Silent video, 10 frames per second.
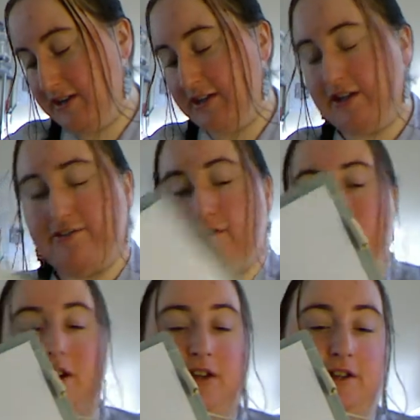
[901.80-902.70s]
and then I've got
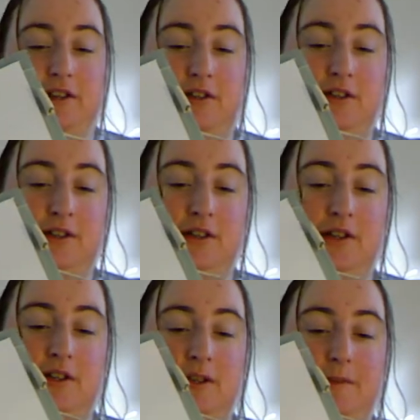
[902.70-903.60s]
my
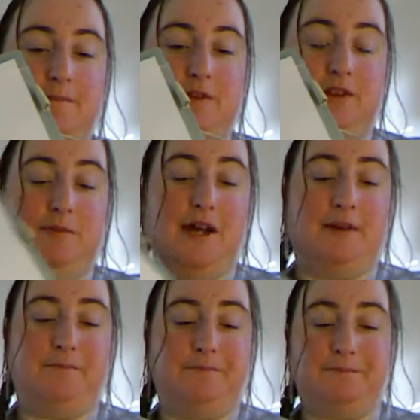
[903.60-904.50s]
little pad.